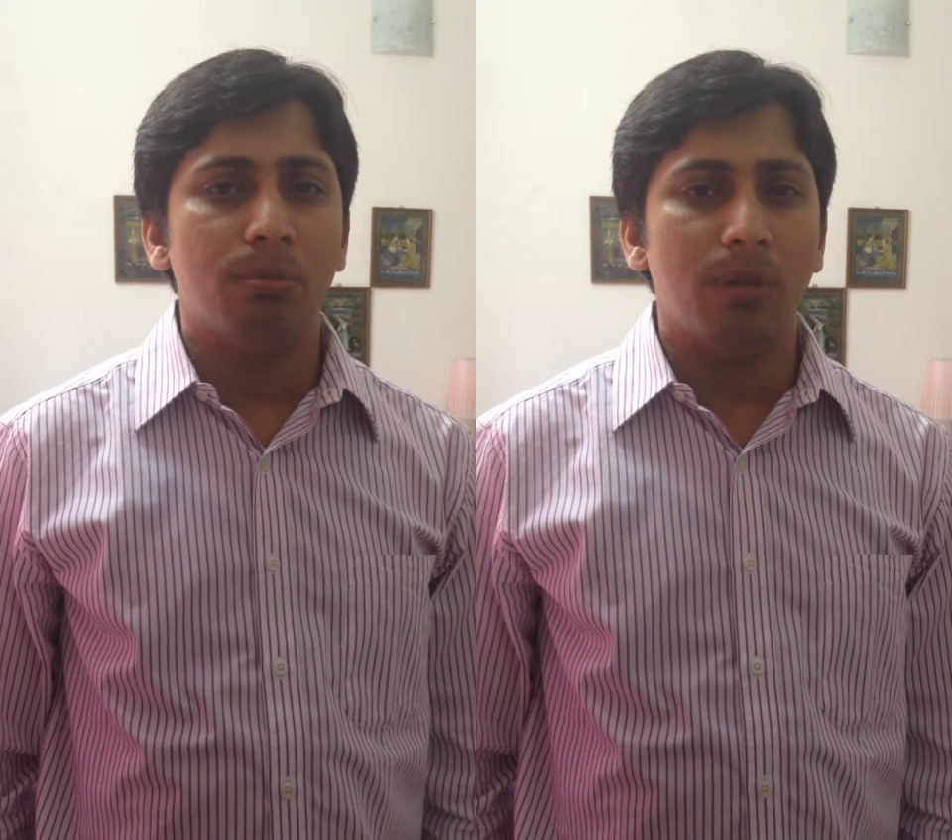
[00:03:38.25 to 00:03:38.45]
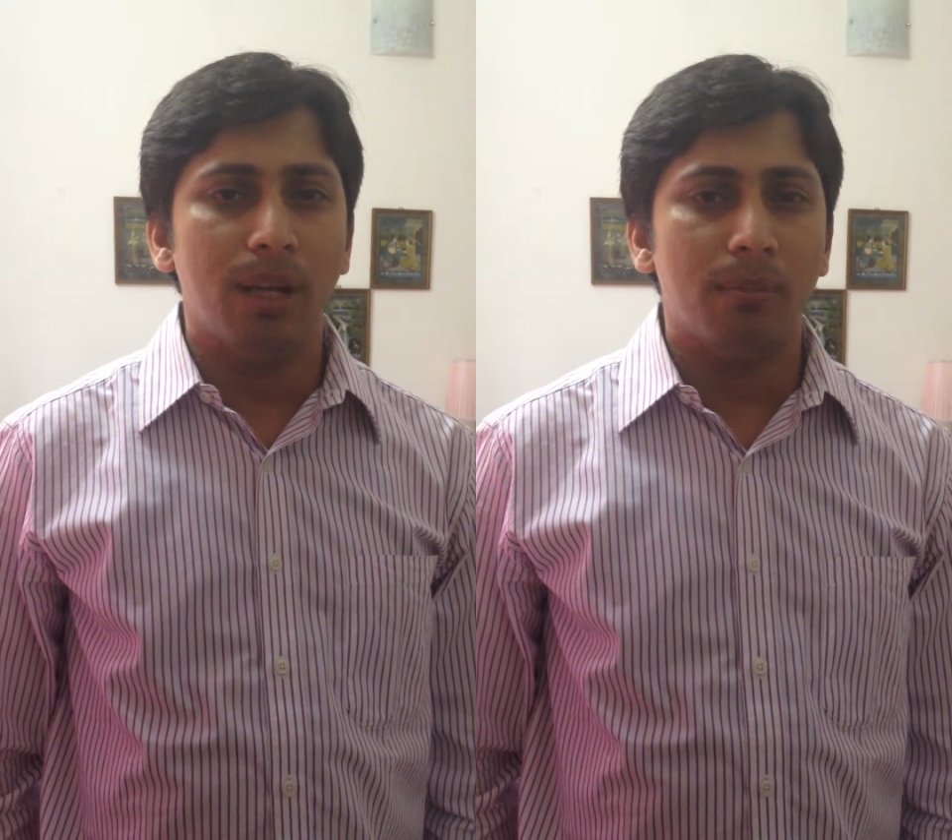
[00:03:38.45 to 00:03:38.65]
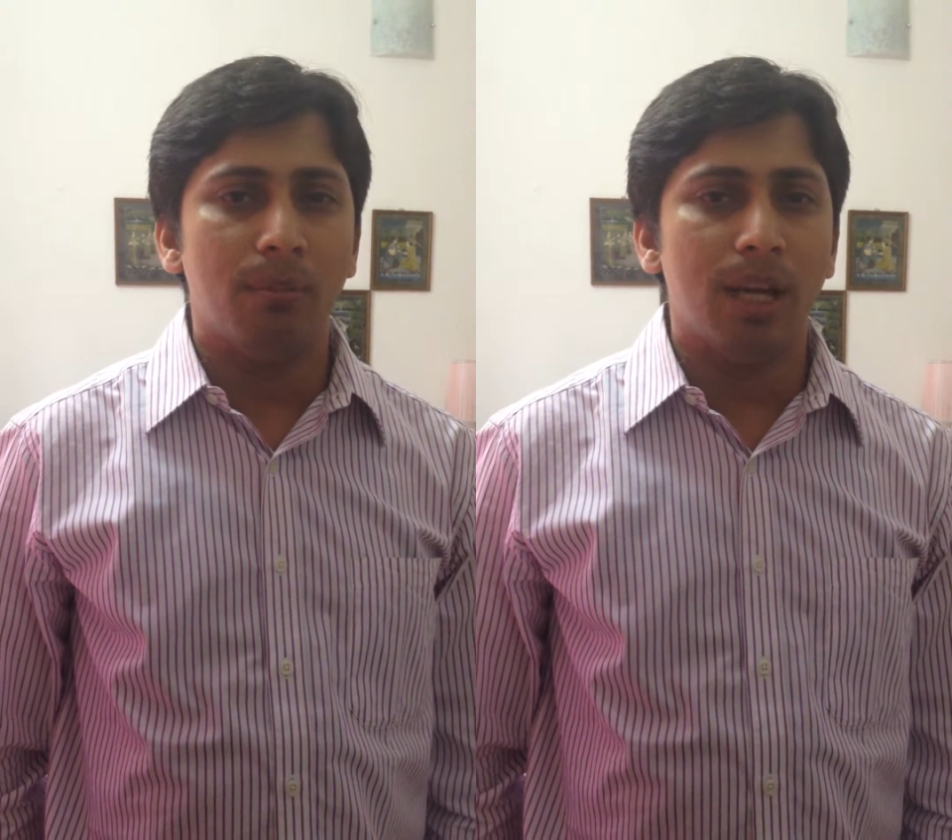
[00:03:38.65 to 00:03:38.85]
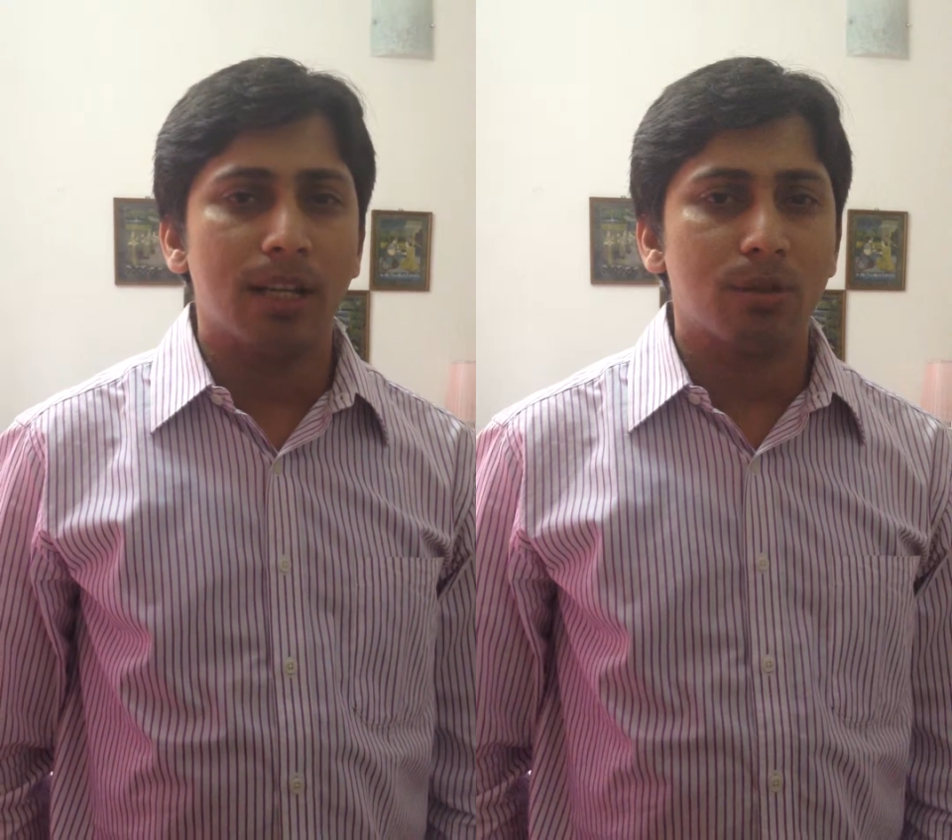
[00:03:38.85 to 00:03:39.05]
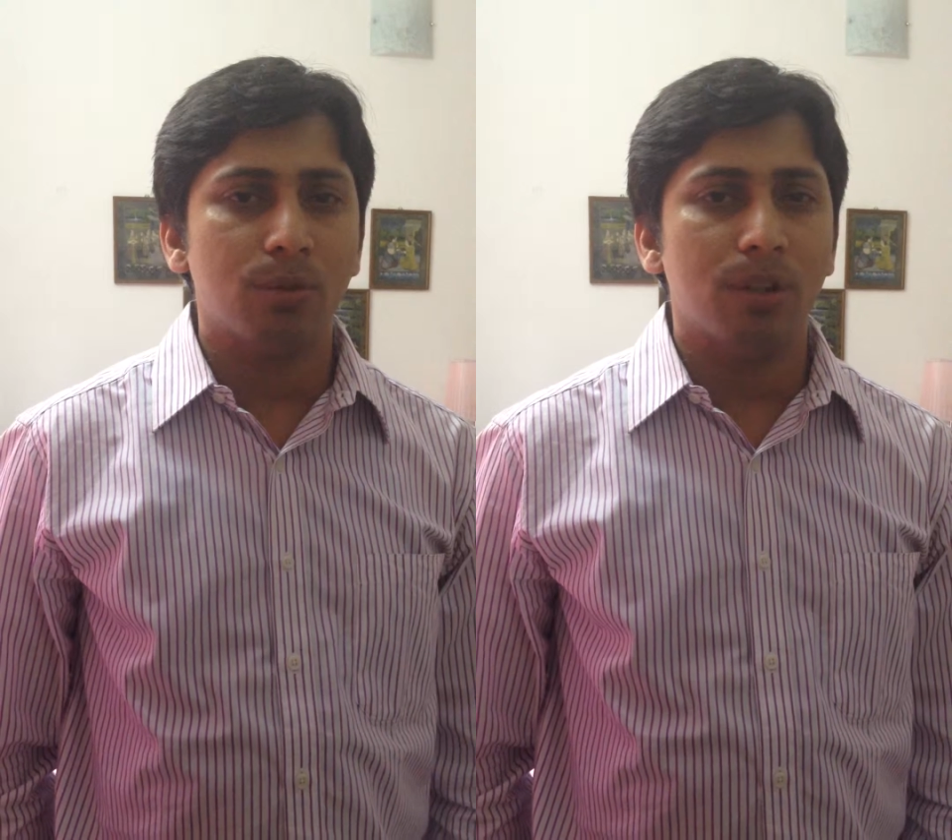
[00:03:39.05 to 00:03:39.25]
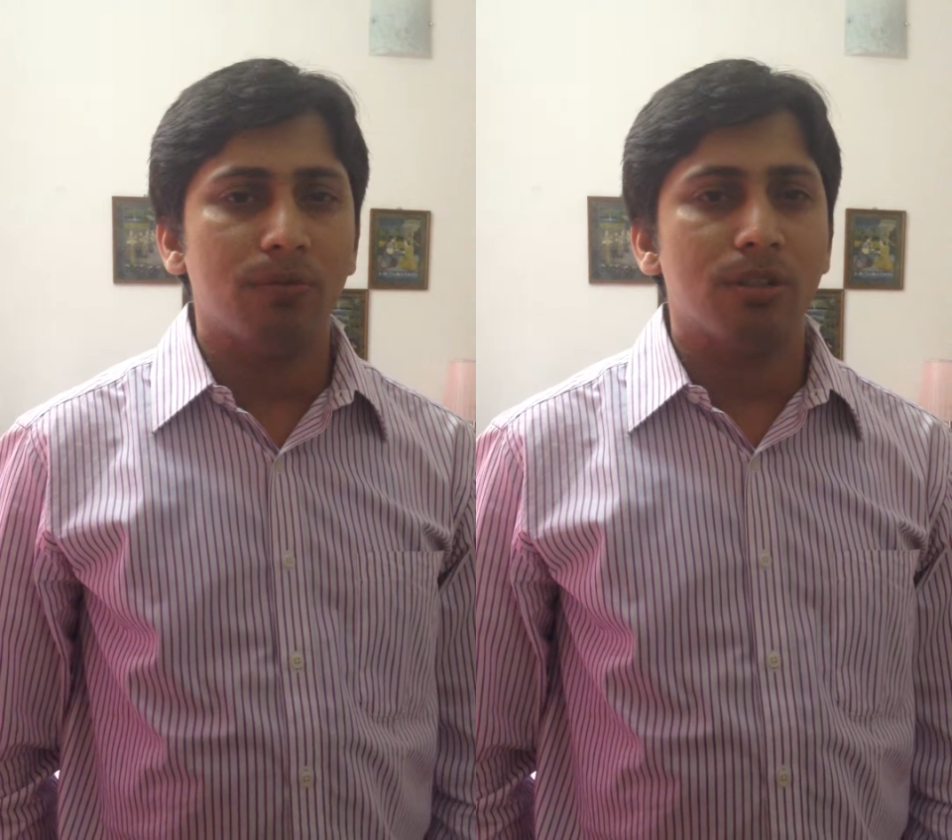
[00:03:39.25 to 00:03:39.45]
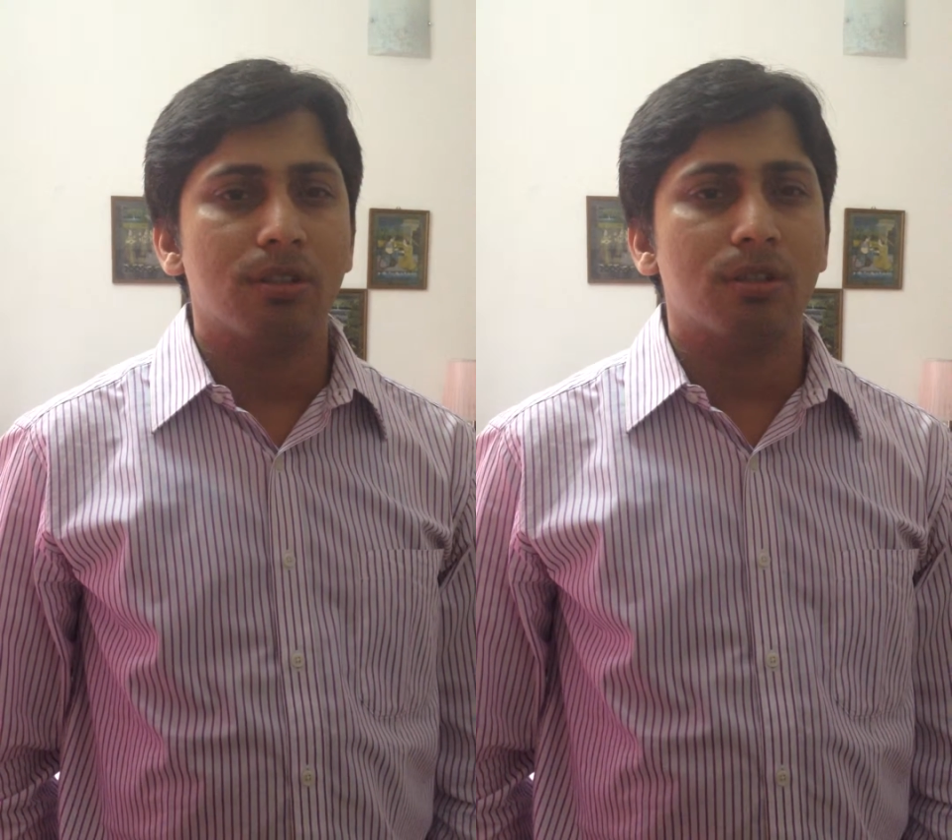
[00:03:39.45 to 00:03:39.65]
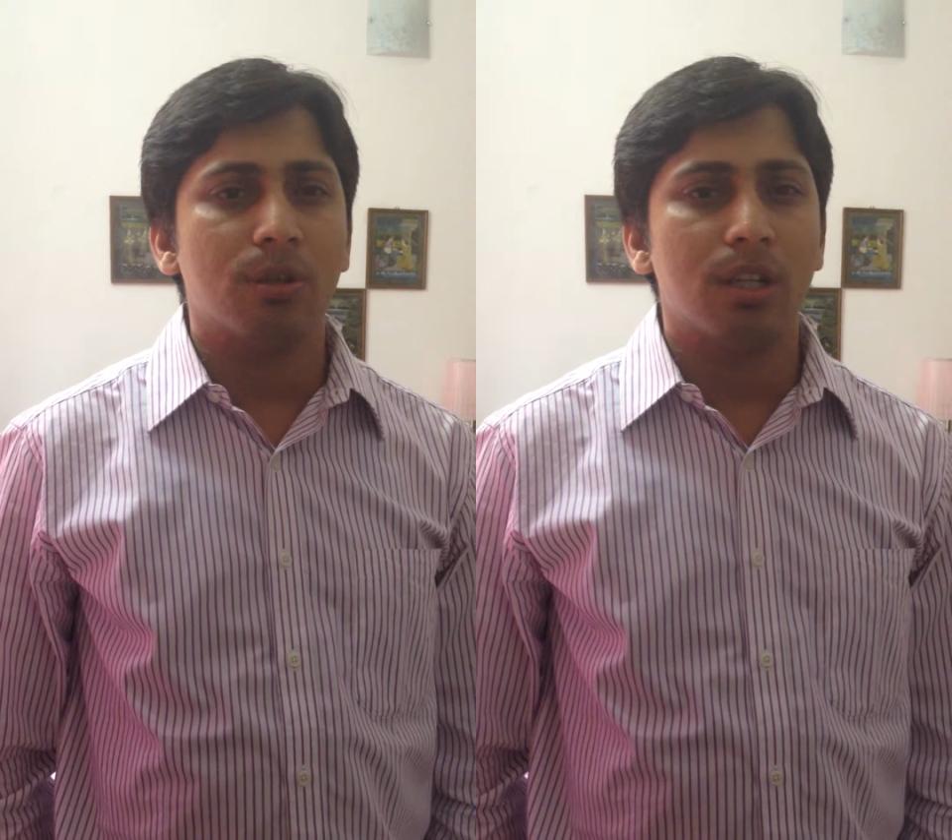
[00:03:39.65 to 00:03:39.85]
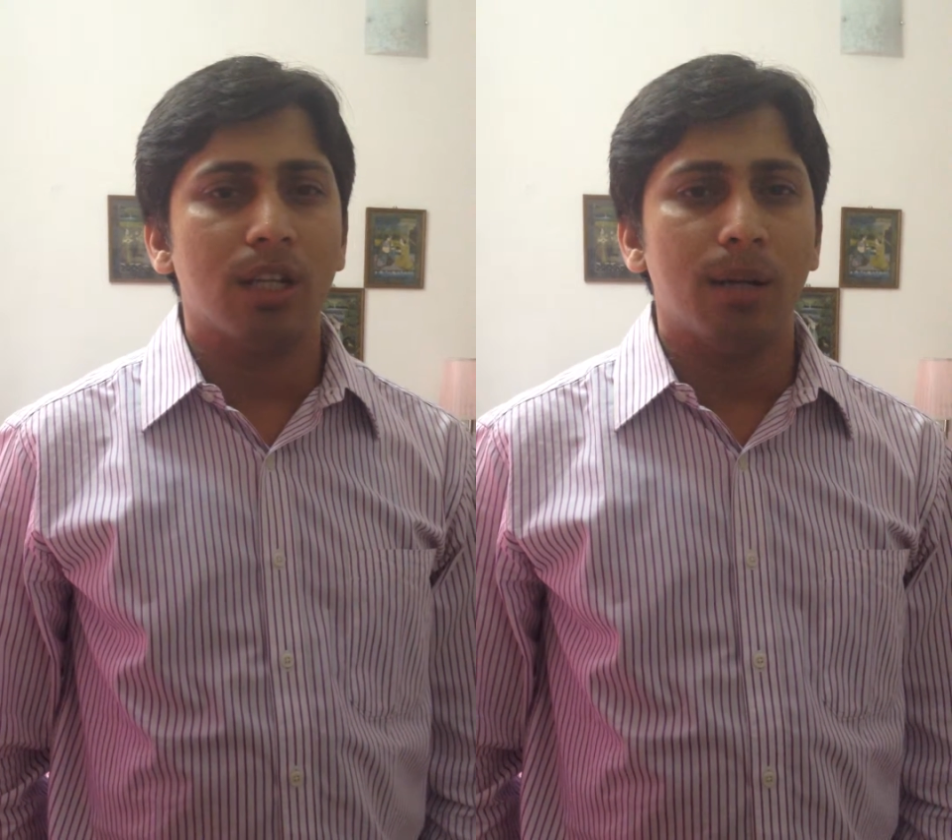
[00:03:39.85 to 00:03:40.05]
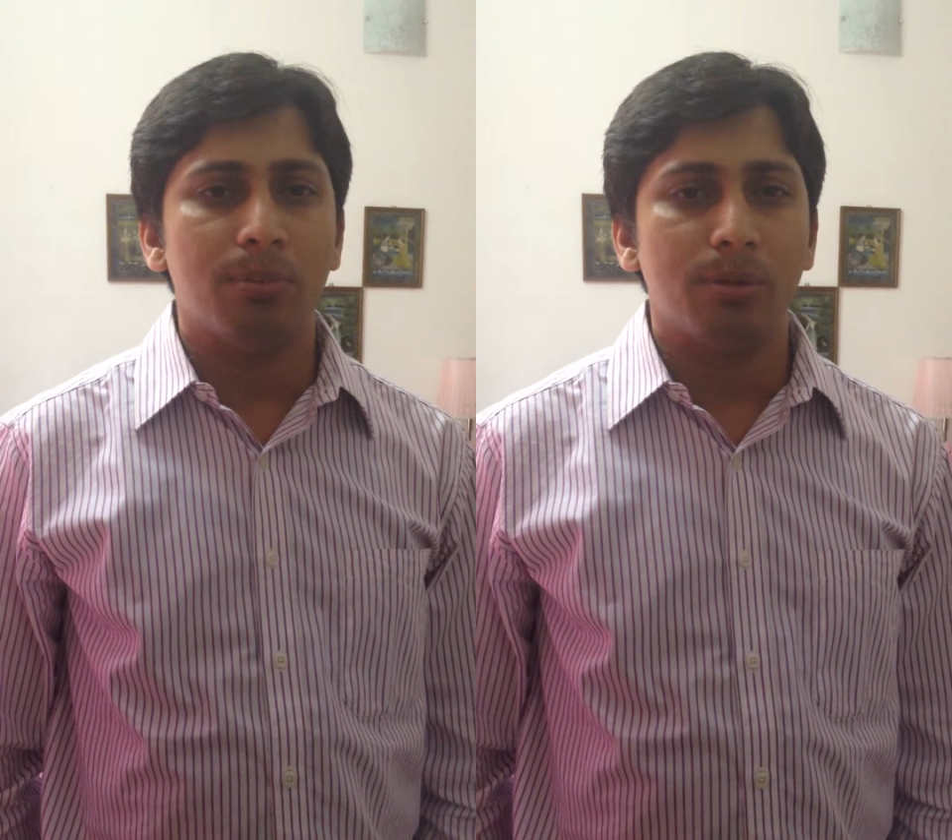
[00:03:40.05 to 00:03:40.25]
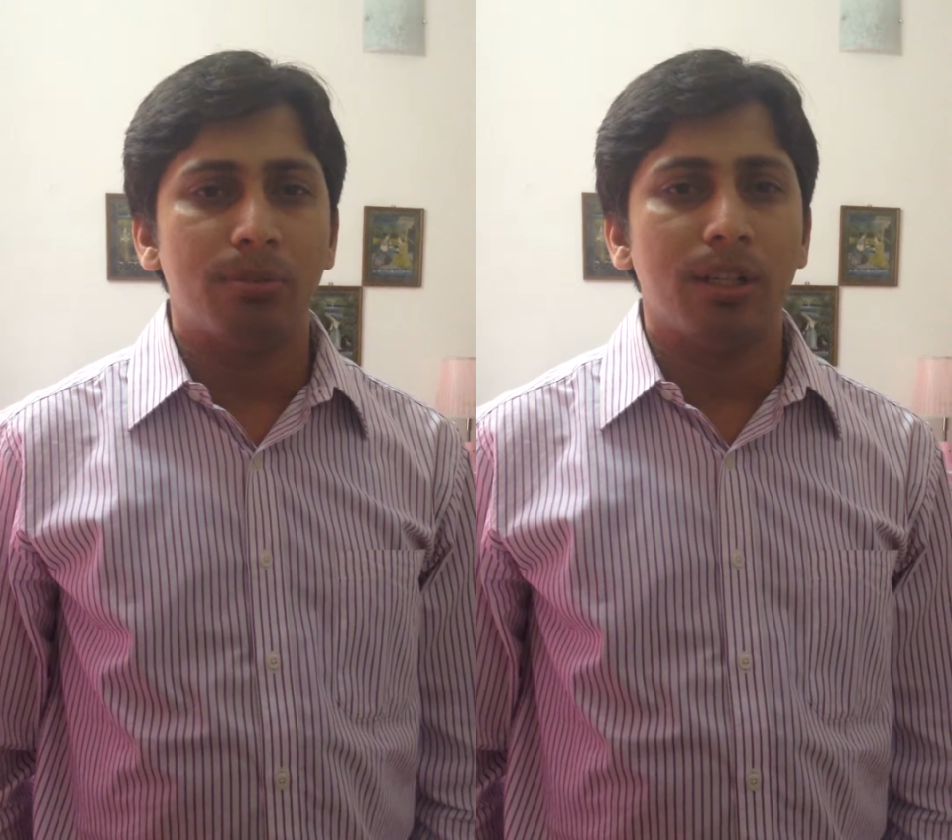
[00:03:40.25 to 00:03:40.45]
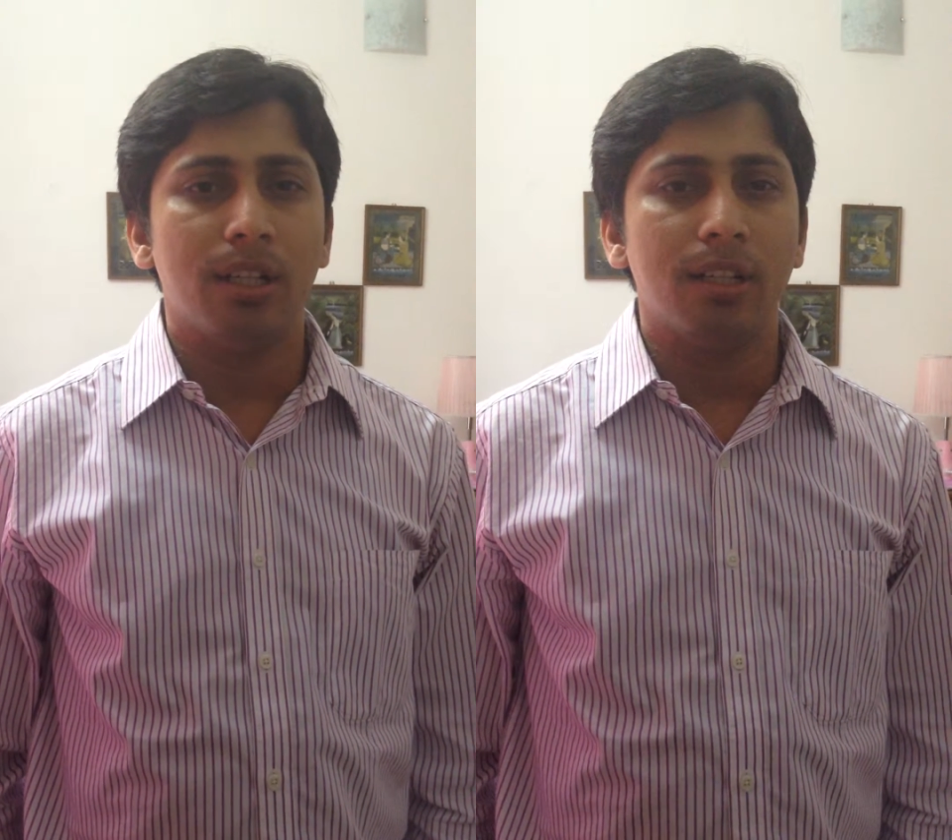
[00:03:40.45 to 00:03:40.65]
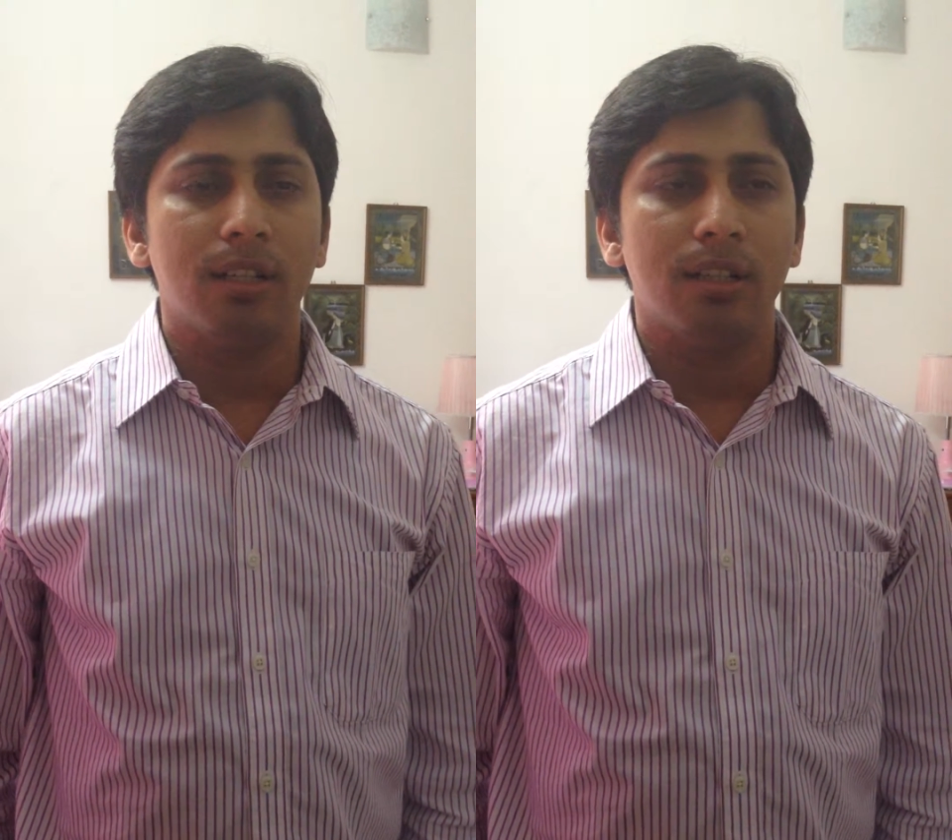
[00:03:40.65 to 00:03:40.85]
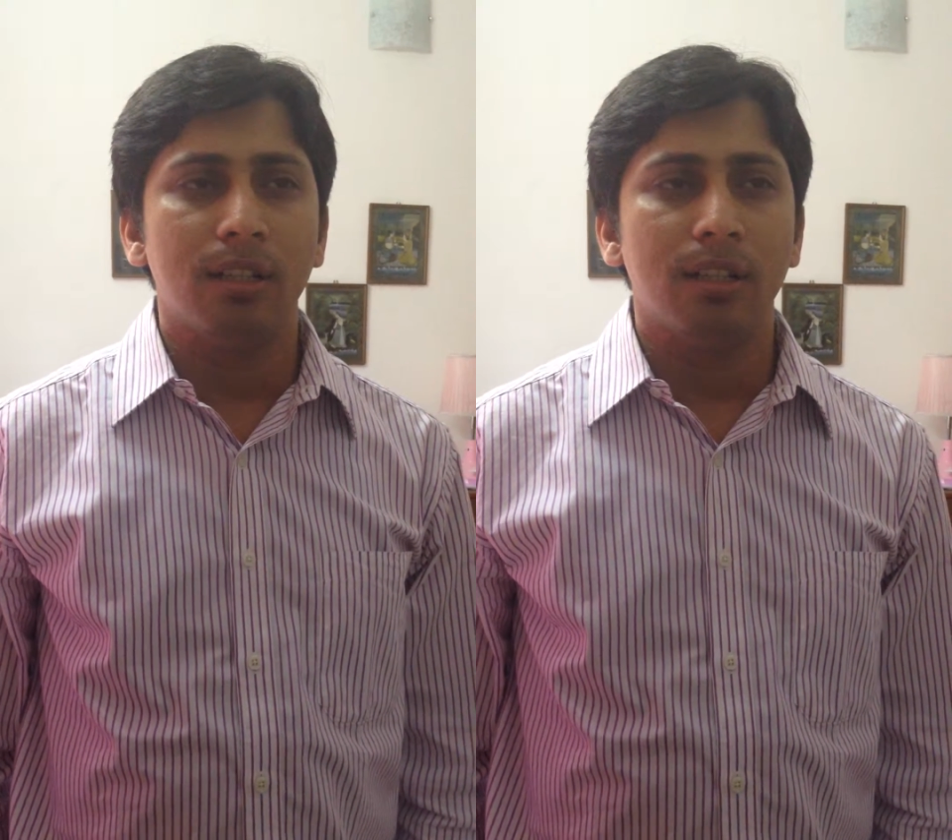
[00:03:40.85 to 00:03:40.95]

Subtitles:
black swan, which is not appropriate,